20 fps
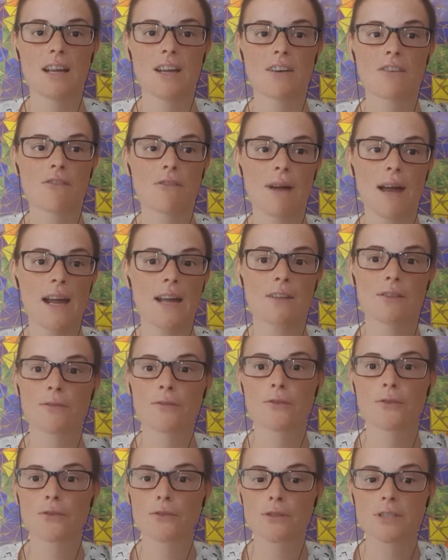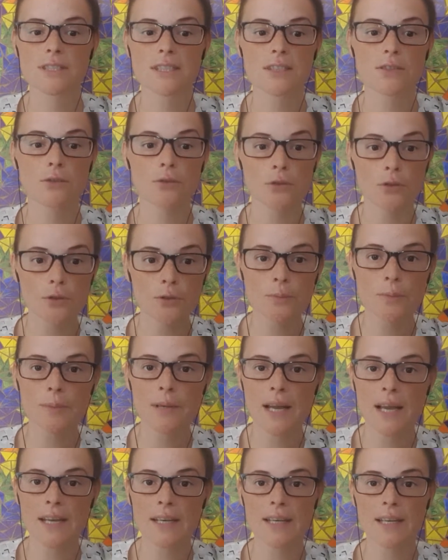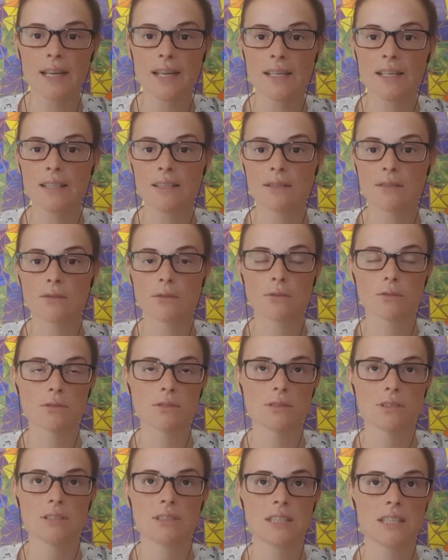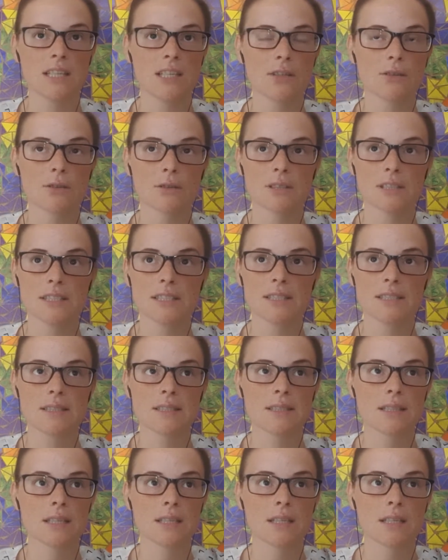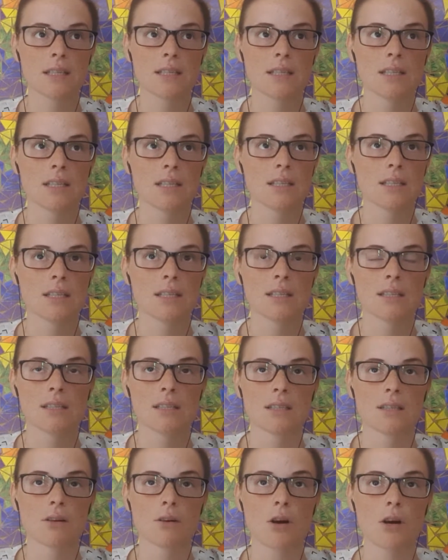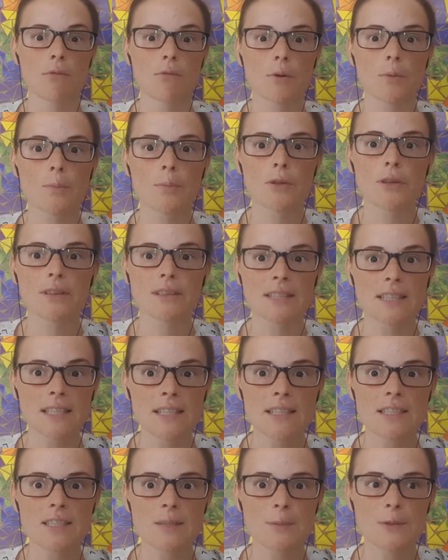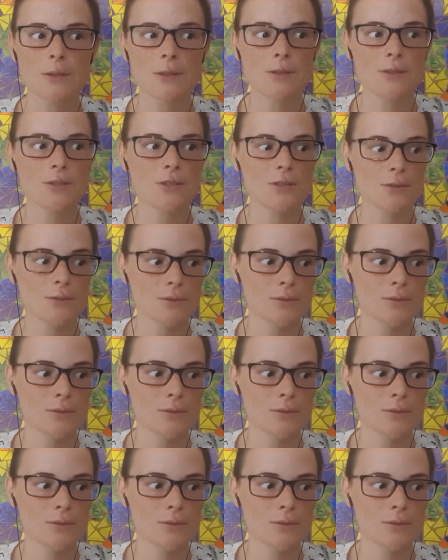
cried, of course, at home, and all seeing all these horrible things, because